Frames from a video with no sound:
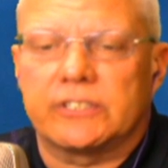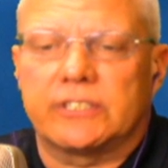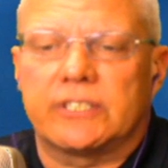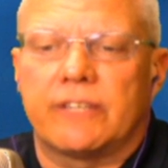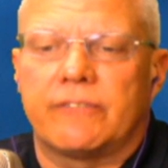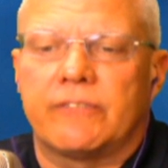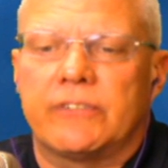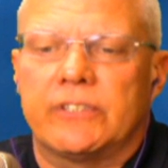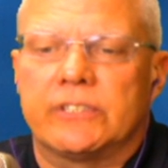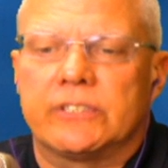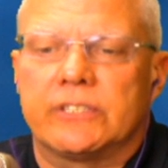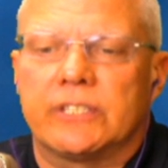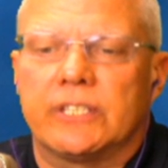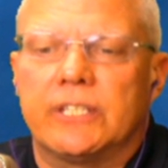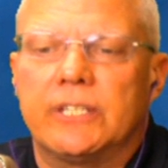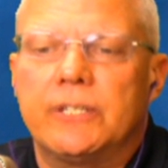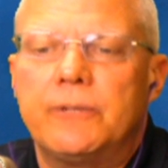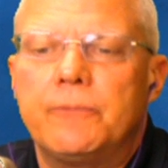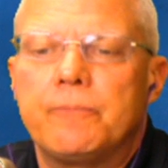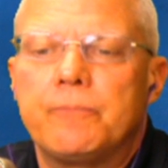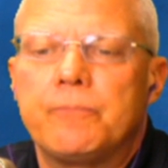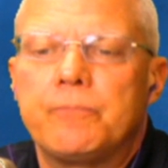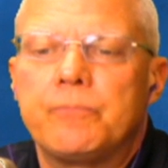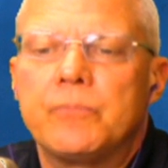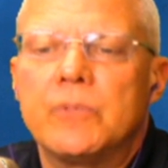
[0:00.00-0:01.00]
F E C,
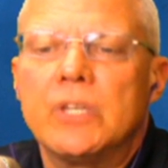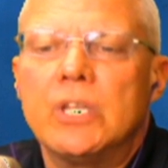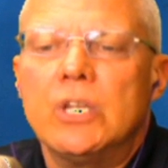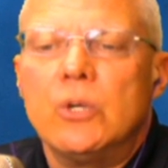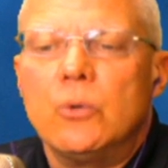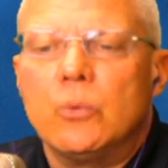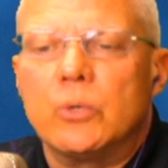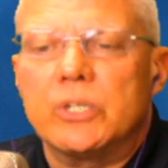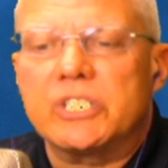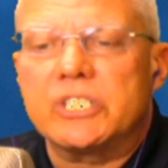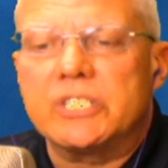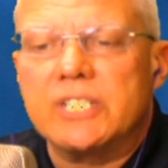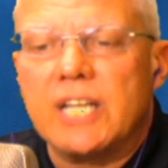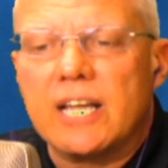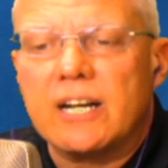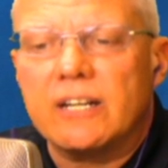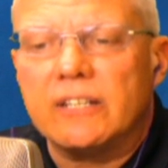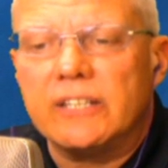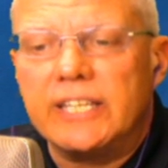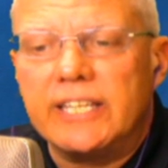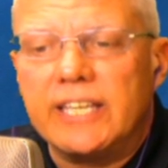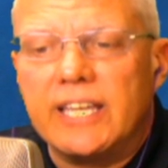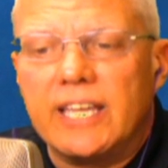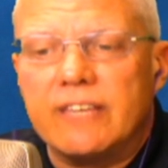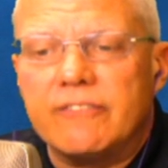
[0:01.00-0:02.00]
which not
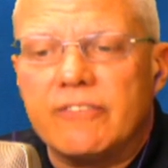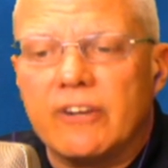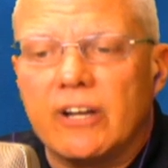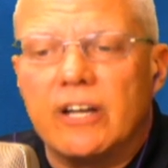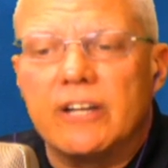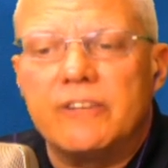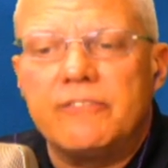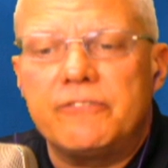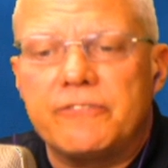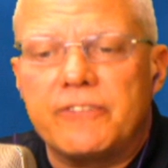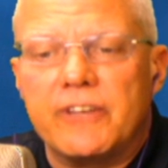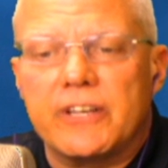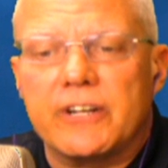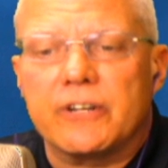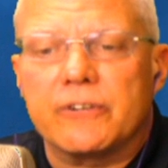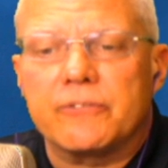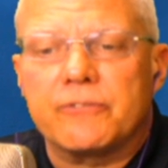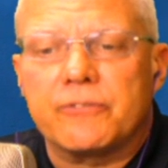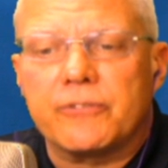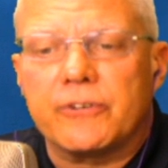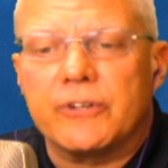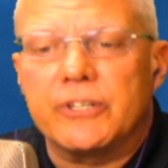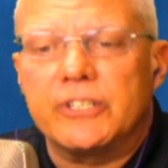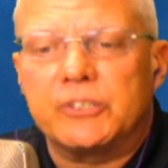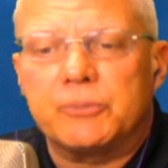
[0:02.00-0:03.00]
only gave unfettered
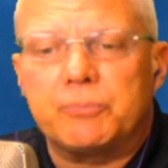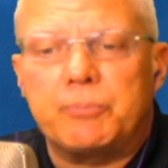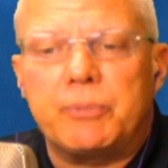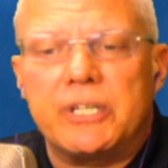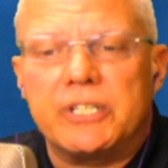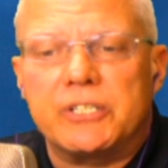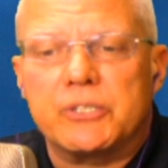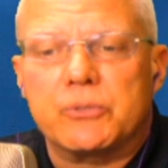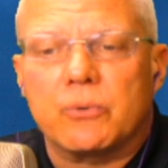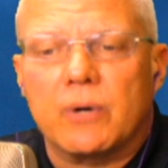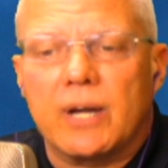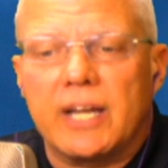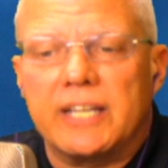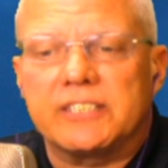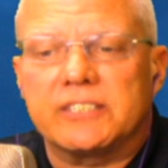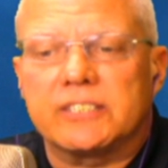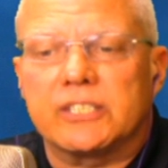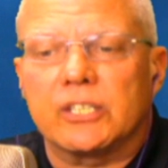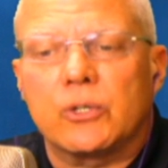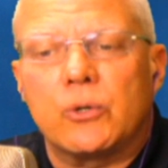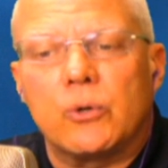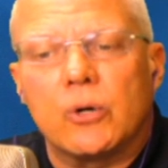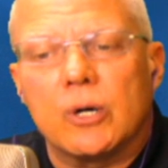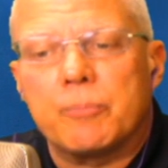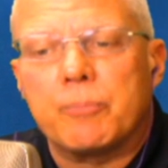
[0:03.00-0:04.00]
free speech rights
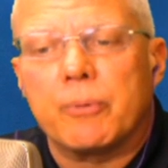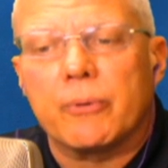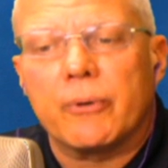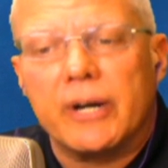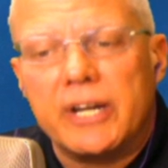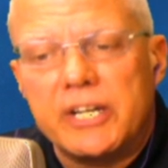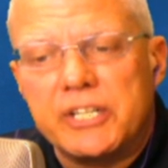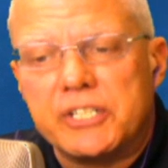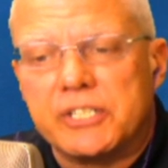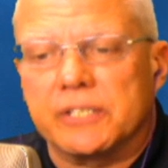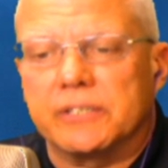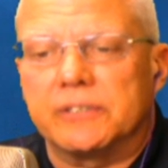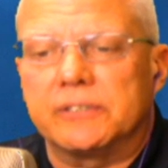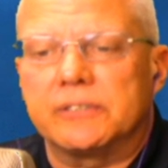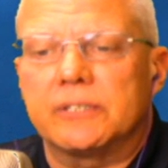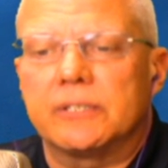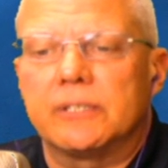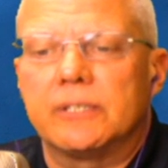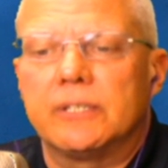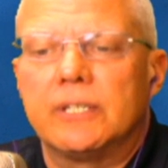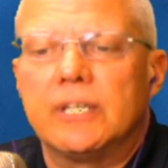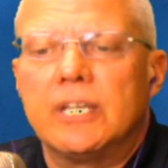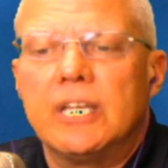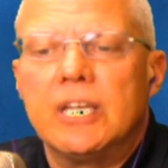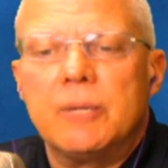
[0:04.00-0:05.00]
to corporations,
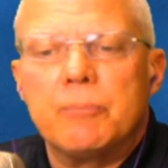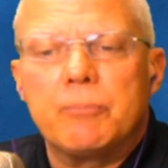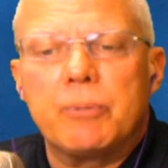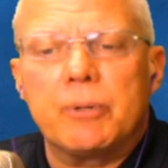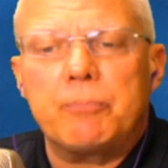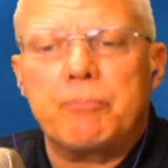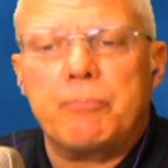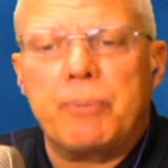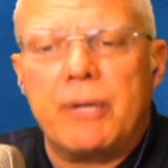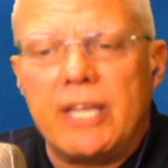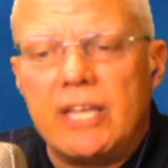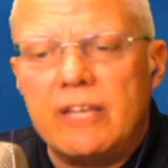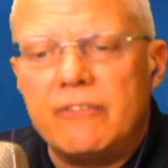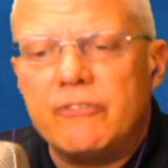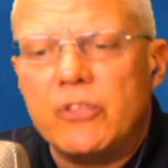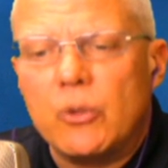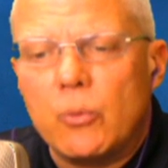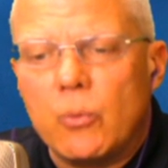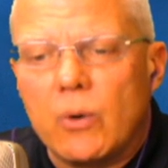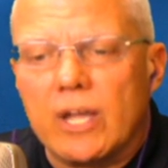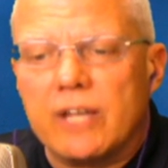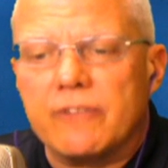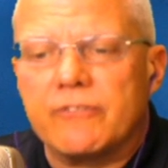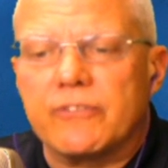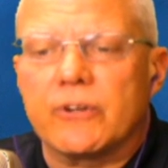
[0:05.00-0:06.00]
but paved the
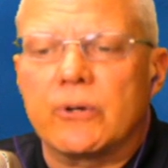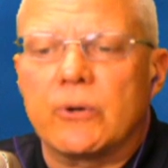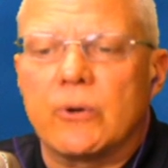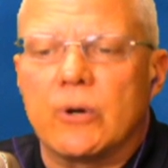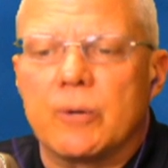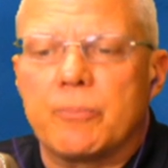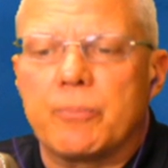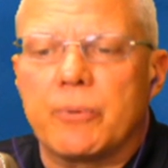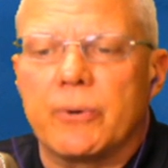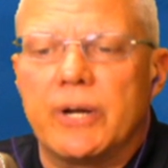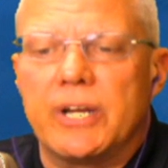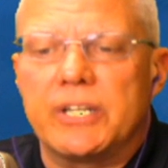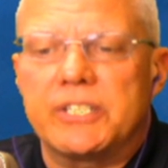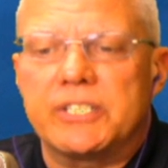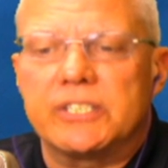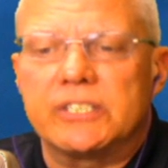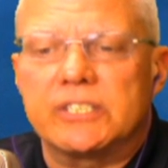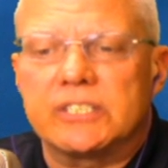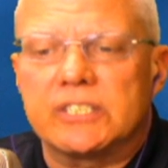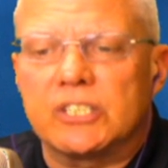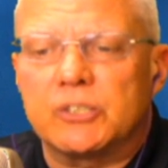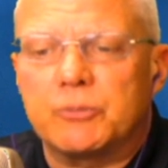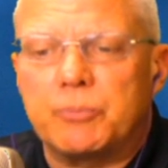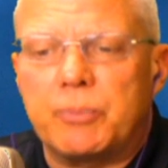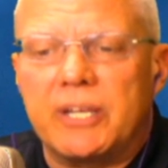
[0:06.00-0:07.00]
way for corporations
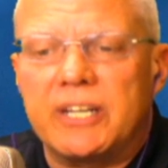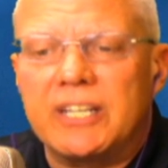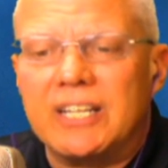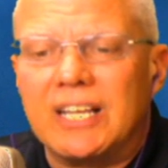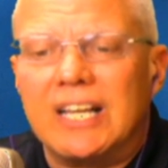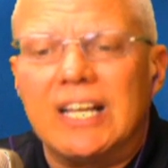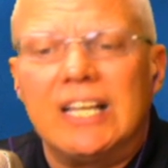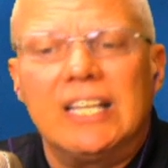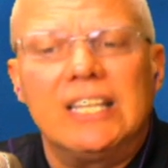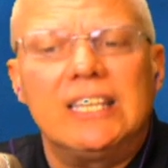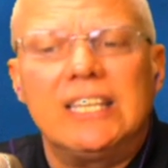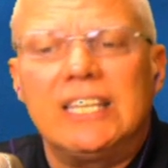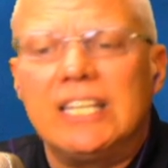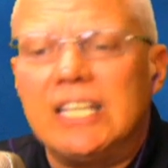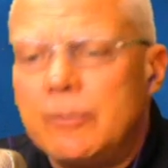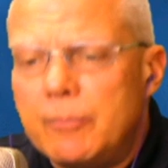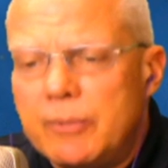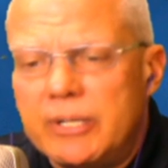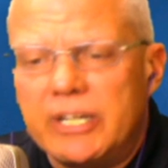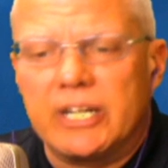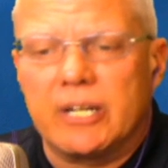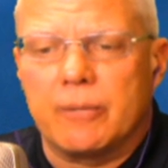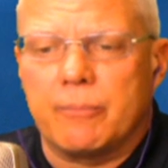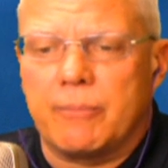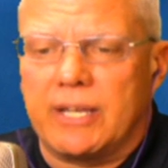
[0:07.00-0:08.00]
to spend
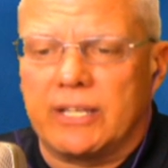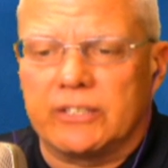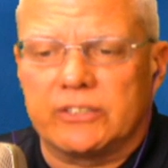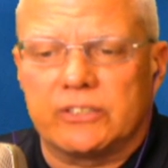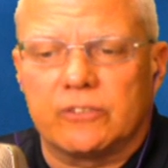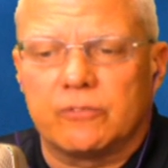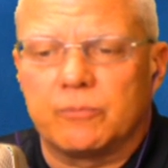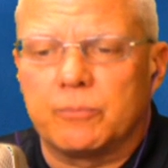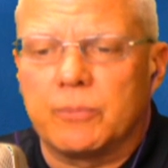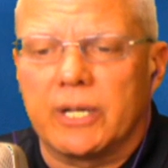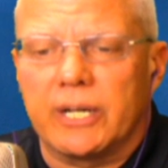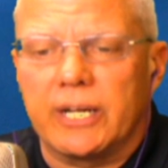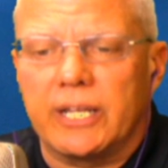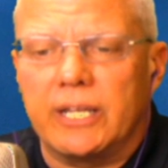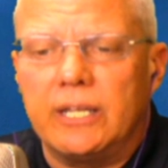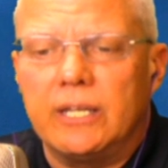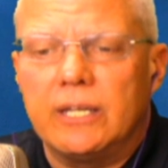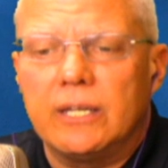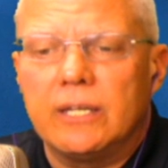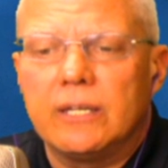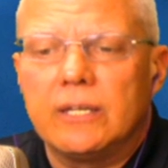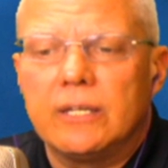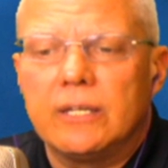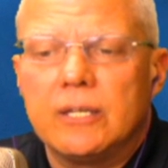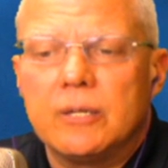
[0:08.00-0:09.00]
unlimited amounts of money
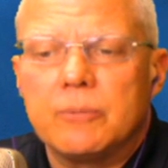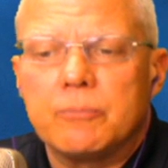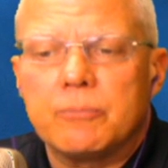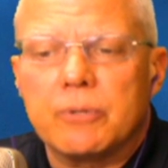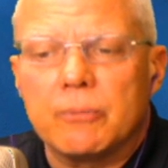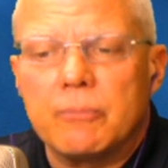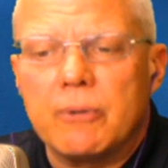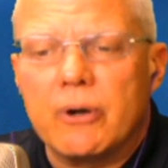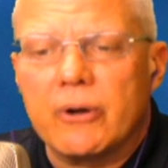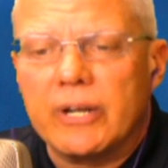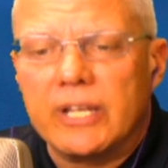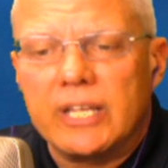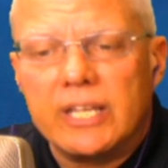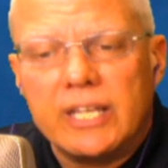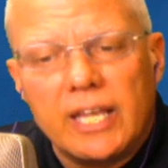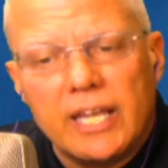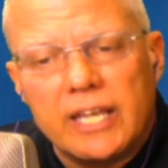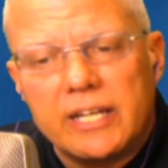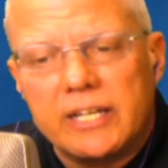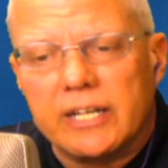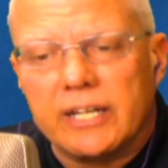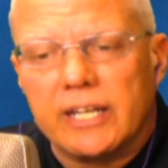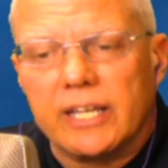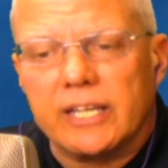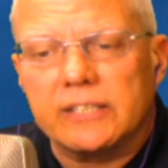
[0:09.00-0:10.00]
promoting
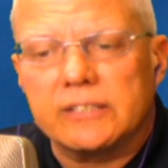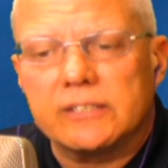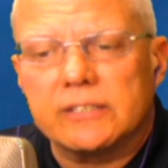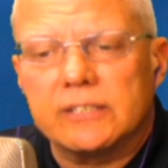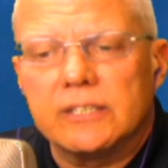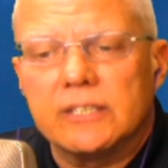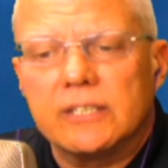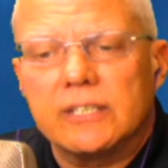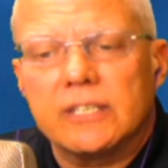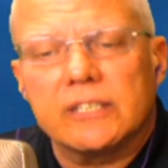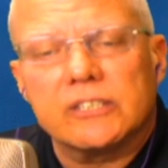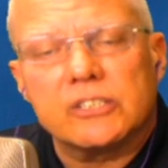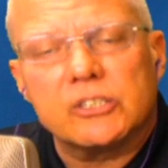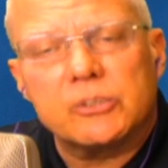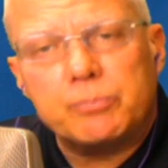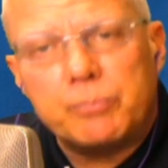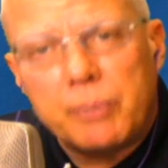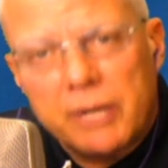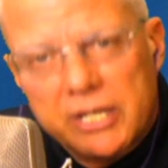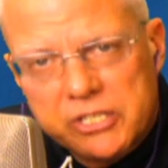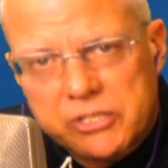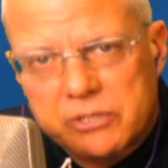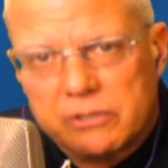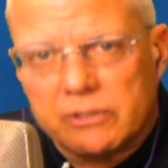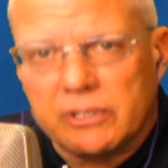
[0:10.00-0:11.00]
candidates,
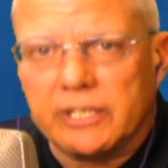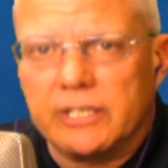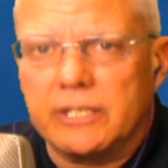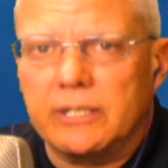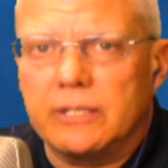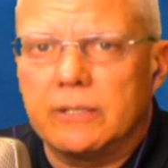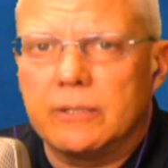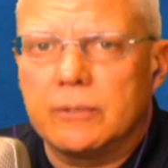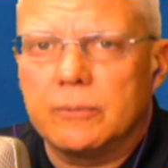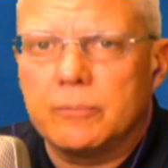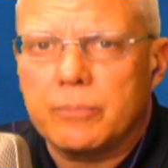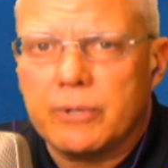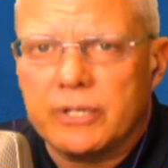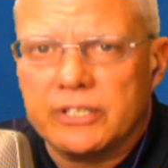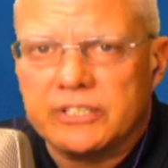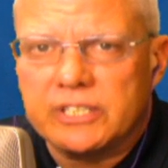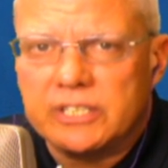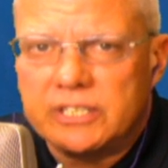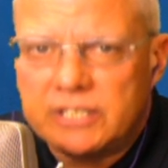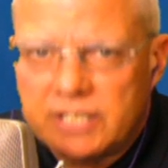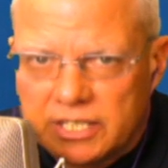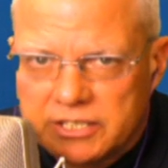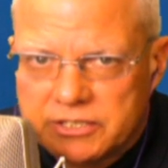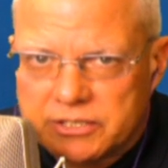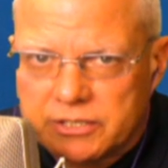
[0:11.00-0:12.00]
especially
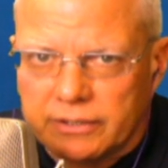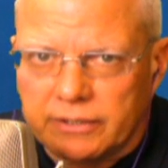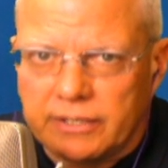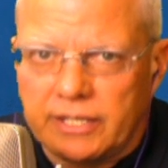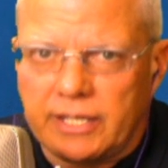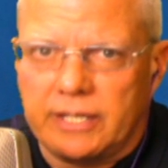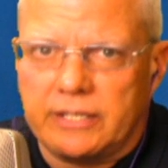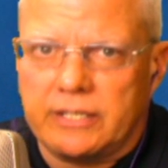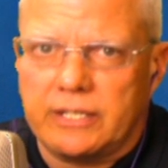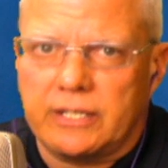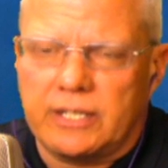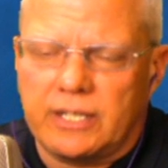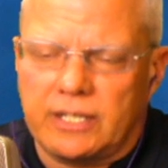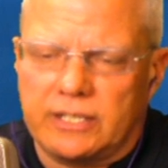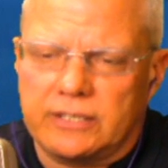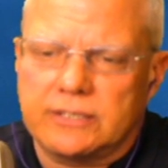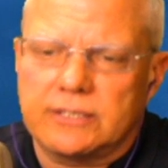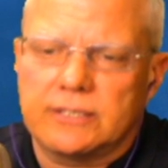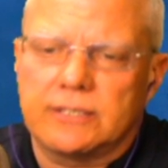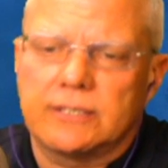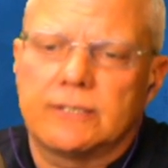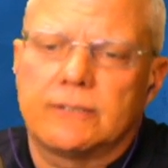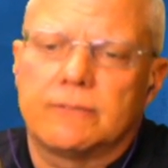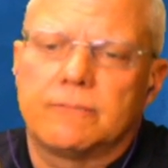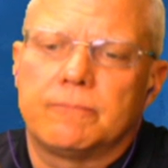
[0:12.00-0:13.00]
presidential candidates.